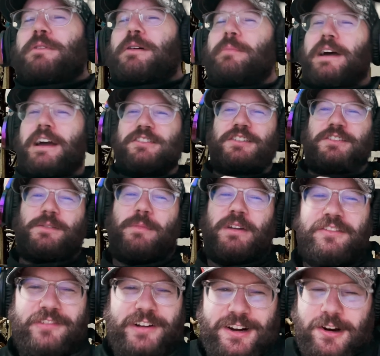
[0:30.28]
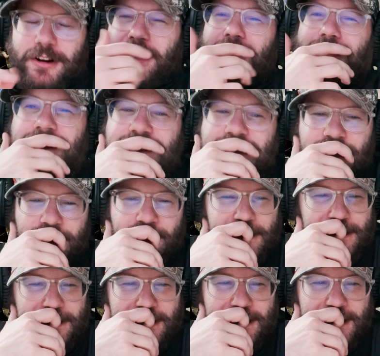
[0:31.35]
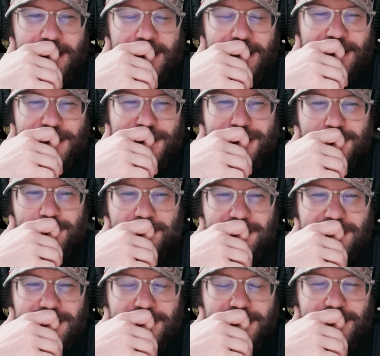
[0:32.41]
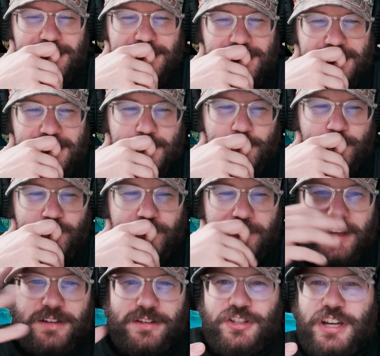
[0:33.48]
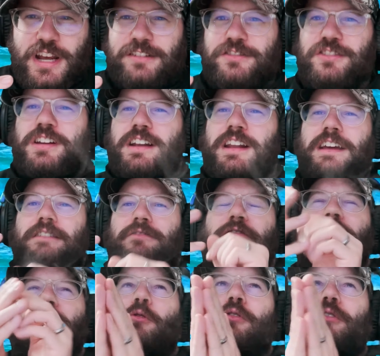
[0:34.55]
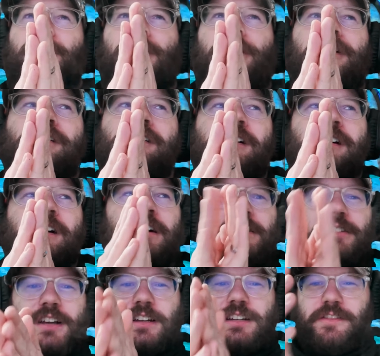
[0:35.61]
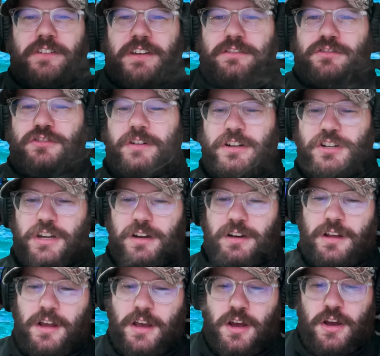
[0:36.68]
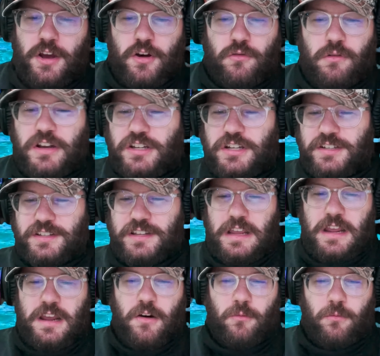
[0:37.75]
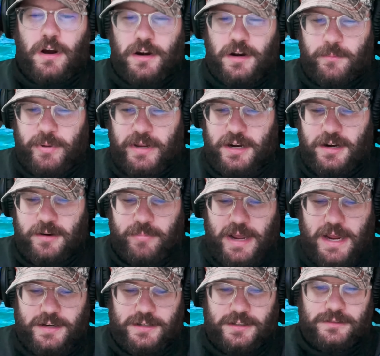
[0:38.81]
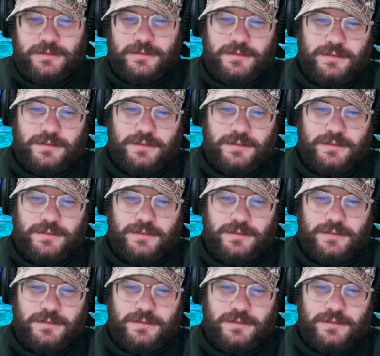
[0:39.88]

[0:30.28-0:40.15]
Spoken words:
my back just to make it fair. Okay, let's go. I got to issue the challenge today for scientific illustration, which is the water bear battle.